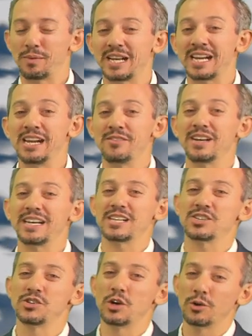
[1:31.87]
By the evening, that
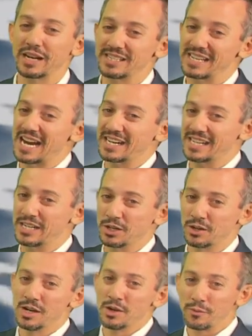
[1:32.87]
snow gets out of
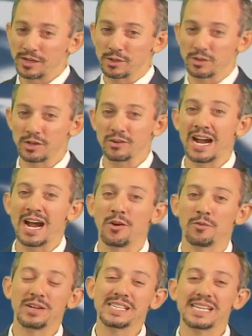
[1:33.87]
here, we clear
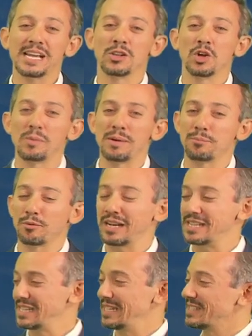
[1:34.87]
out, we stay a little bit
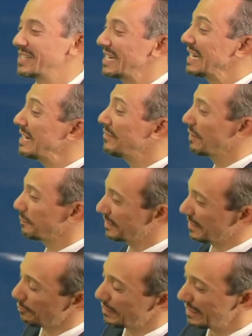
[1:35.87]
breezy into the evening, but
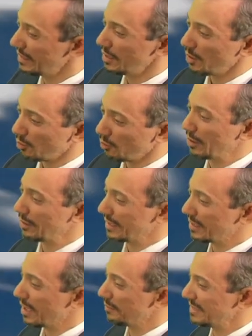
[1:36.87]
then we really
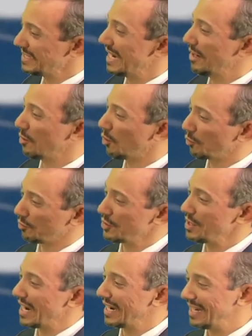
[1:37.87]
calm it down
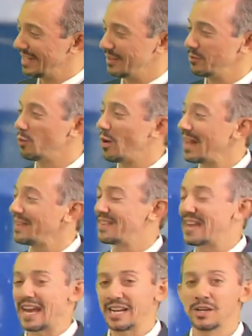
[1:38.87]
overnight, and then
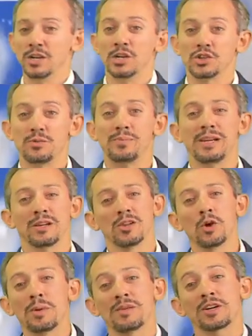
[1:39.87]
Wednesday should be a
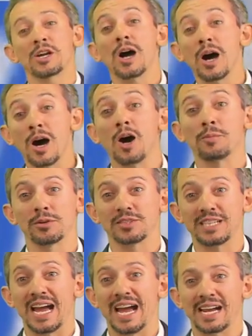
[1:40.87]
little bit of a calmer
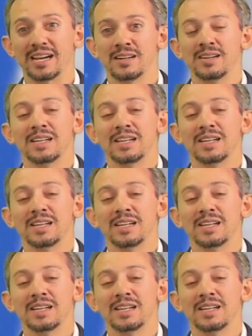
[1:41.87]
day,